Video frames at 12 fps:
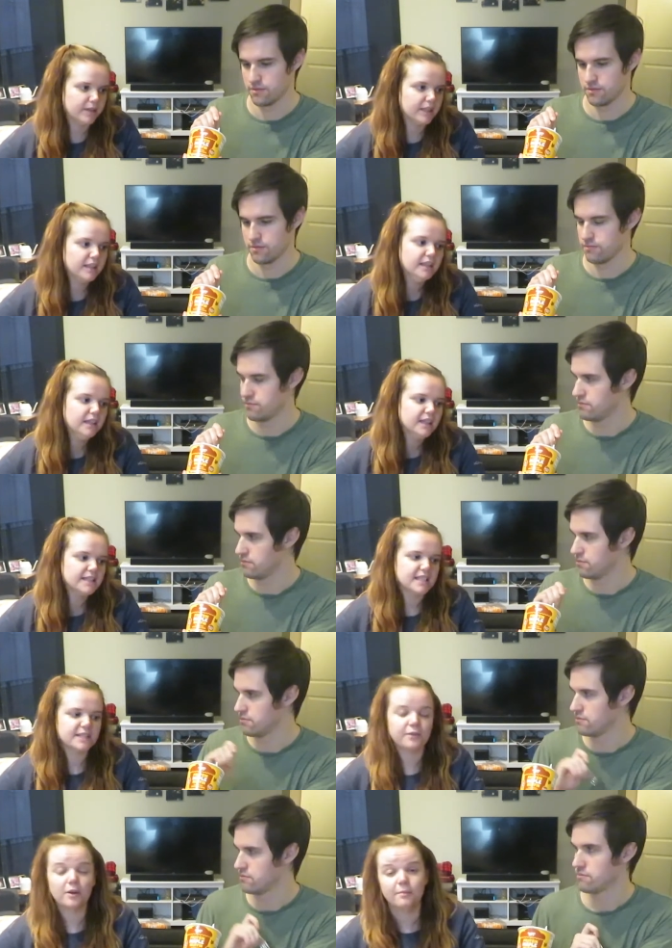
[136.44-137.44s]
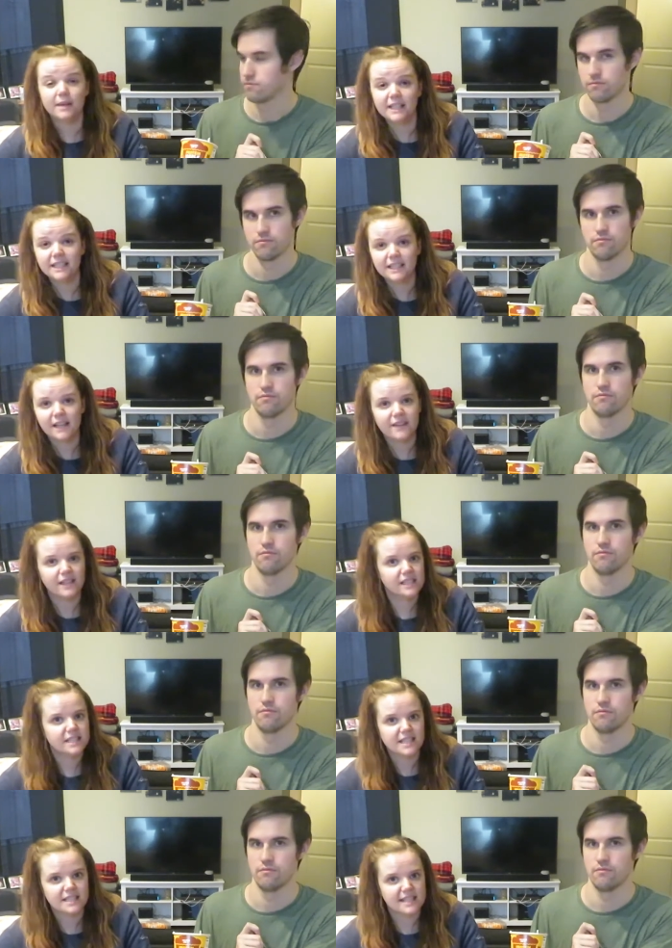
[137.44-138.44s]
Speaker 1: it. It says for a minute and then
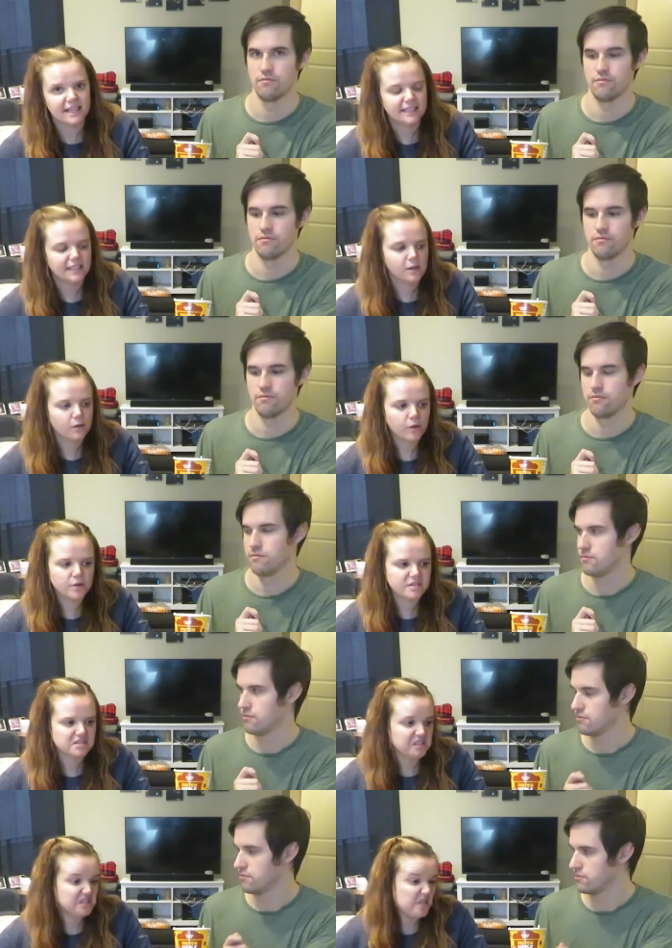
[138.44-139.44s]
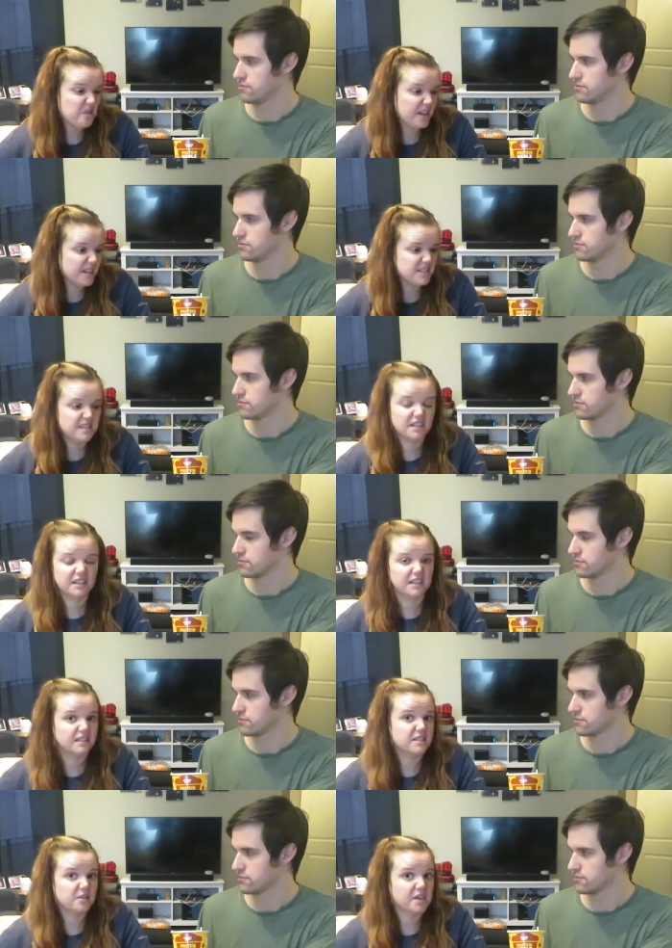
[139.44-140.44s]
in 10 second intervals until you think it's
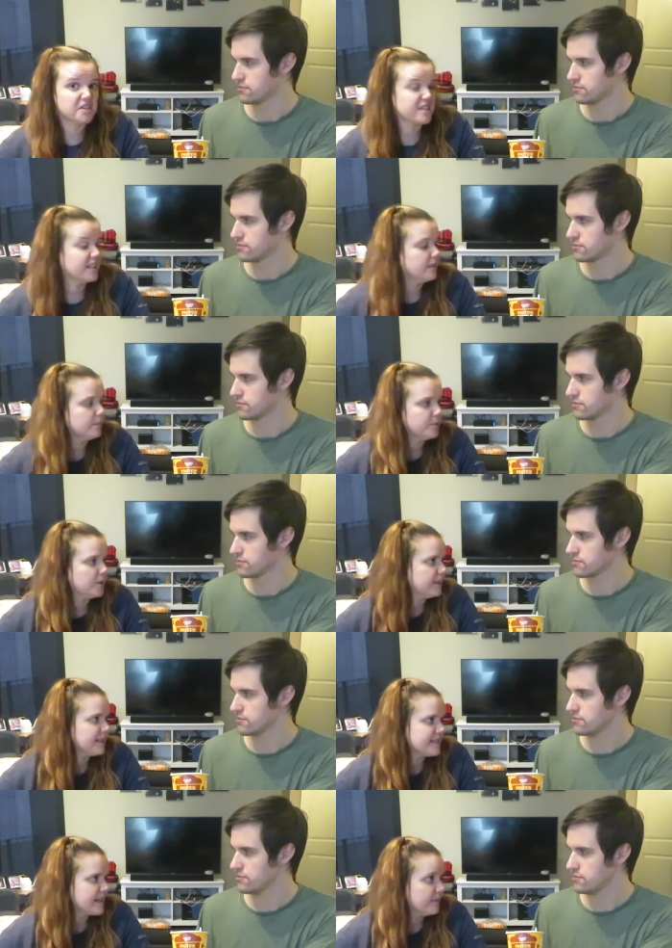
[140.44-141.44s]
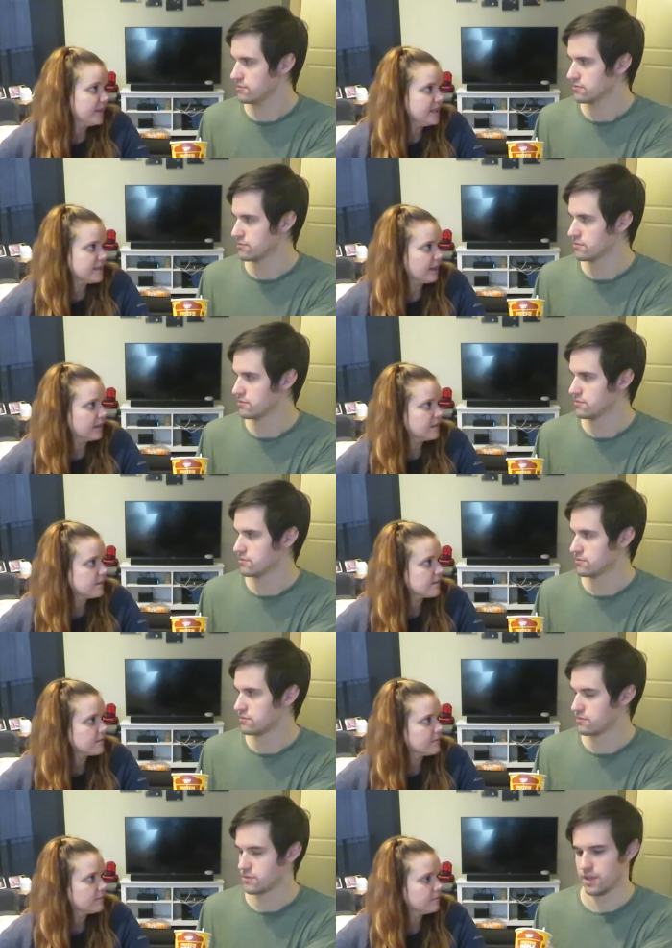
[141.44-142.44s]
done. So I just ended up doing like 70 seconds.
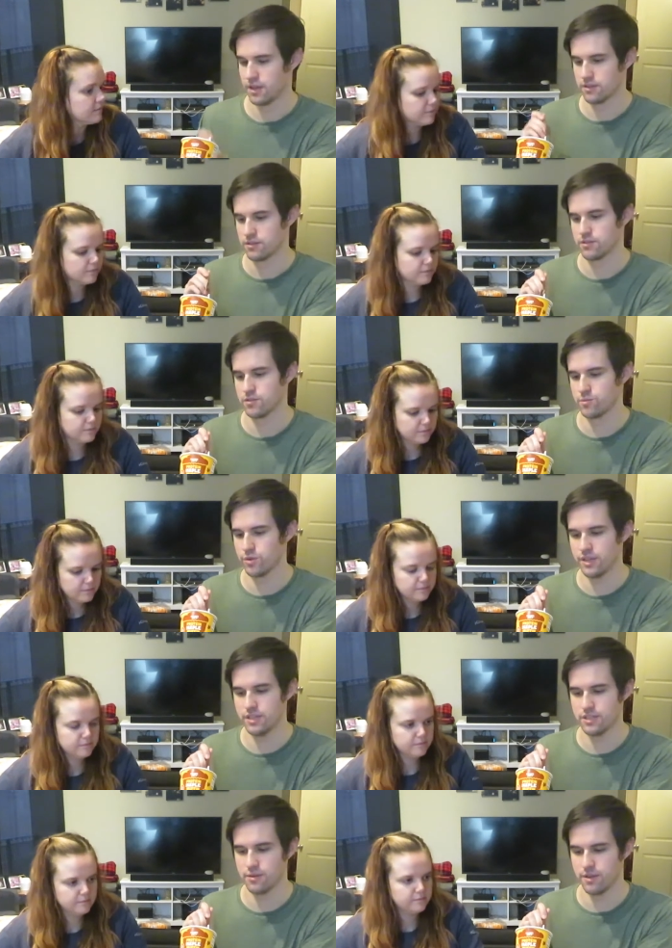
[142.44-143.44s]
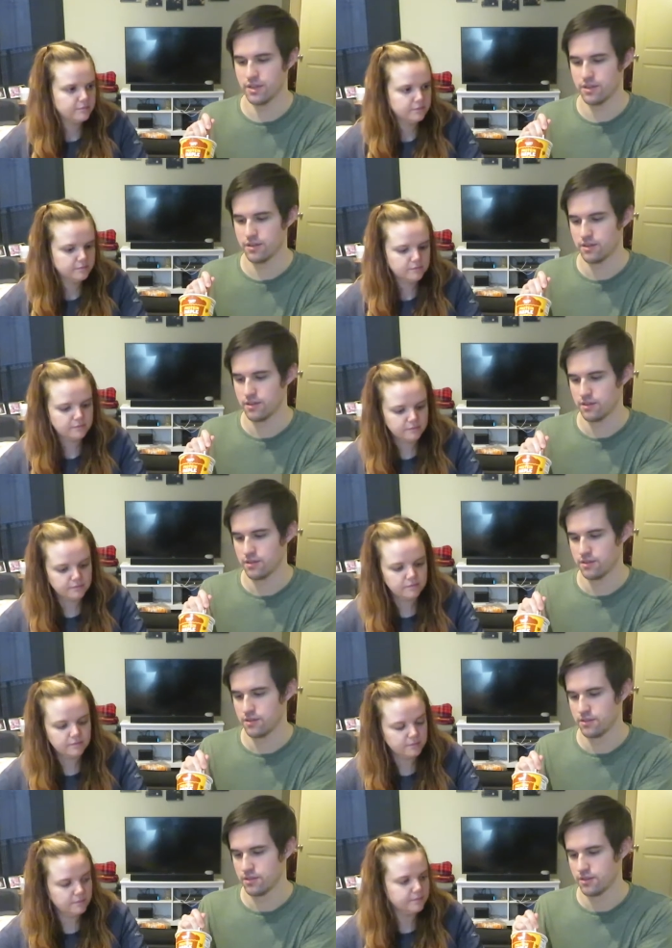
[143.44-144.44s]
Speaker 2: Yeah, so it's pretty easy to make.
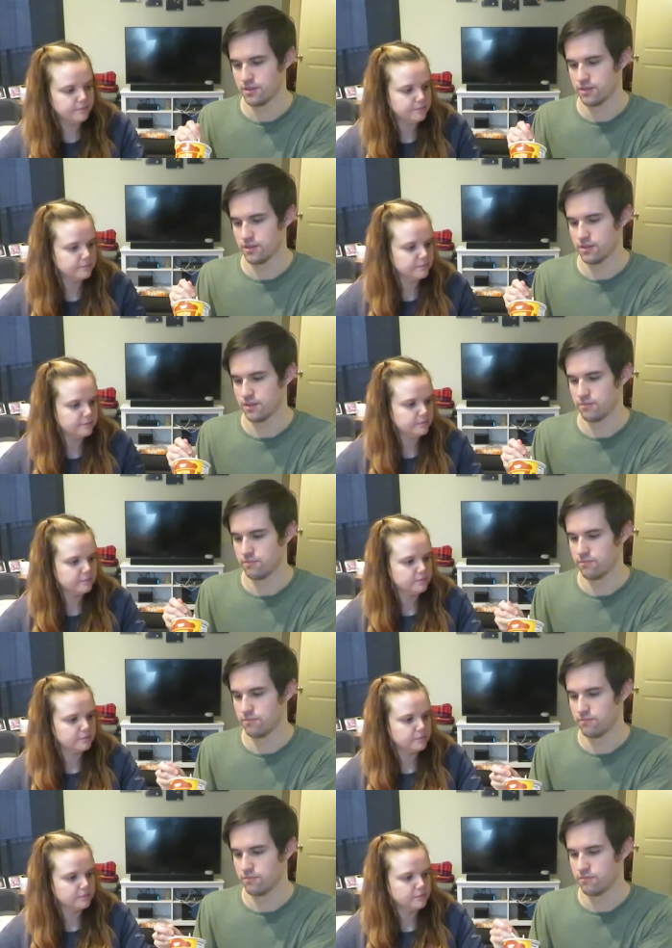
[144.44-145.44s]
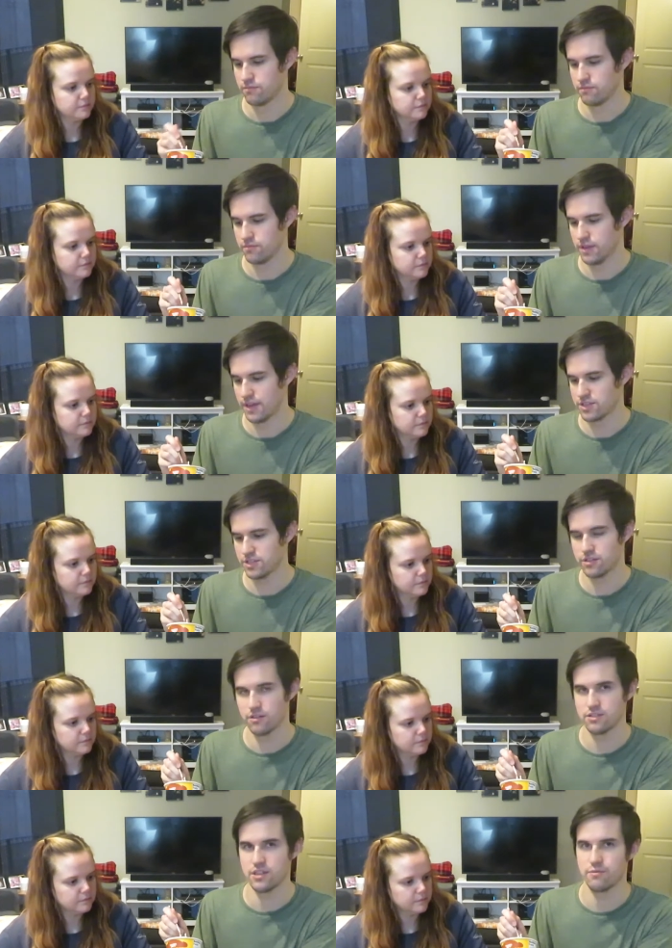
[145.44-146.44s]
Mm-hmm. Um, it
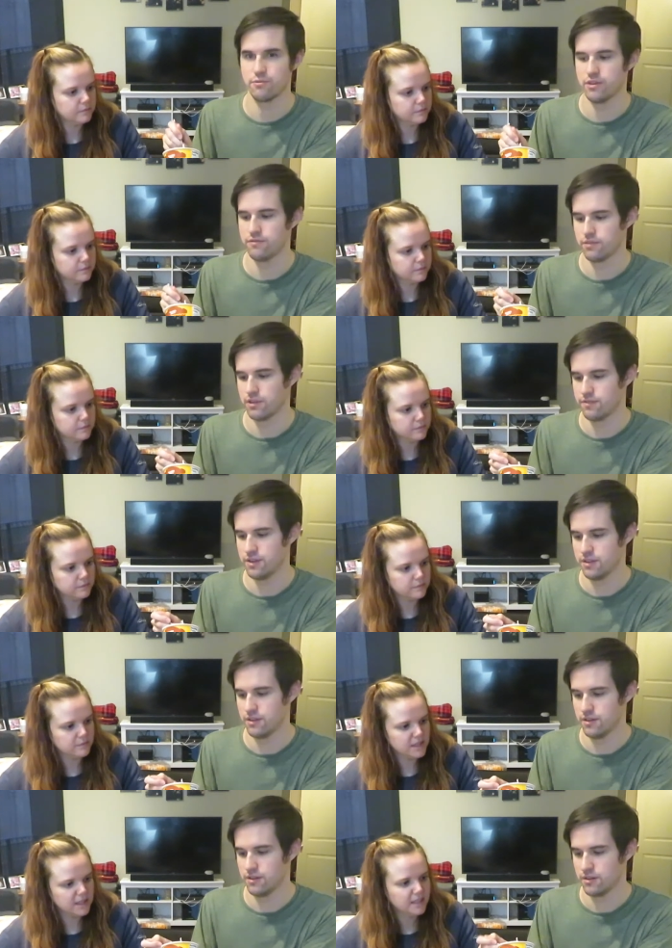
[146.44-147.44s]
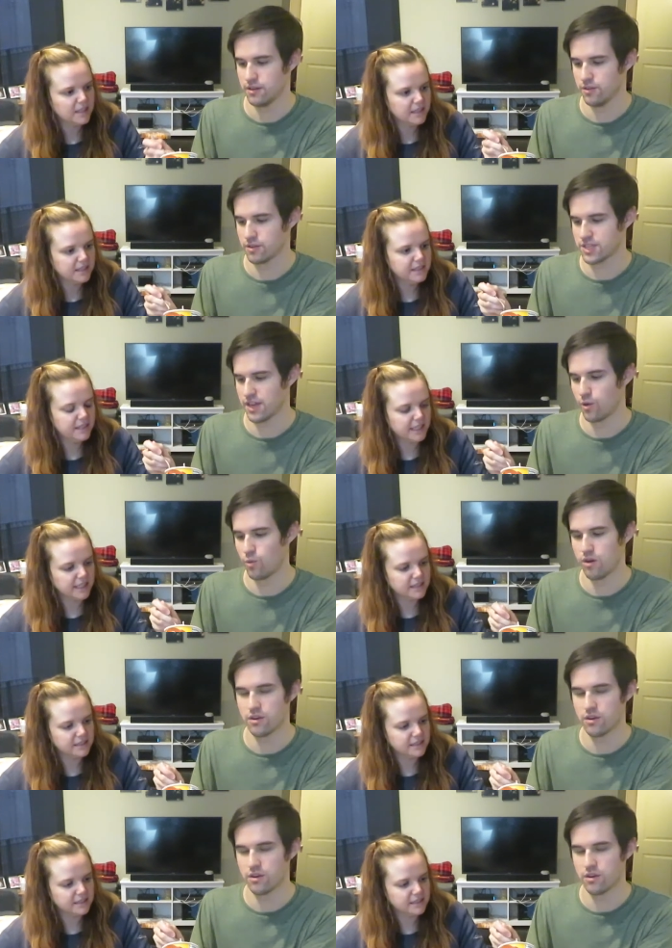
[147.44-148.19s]
actually turns out pretty fluffy in there. It looks kind of yeah.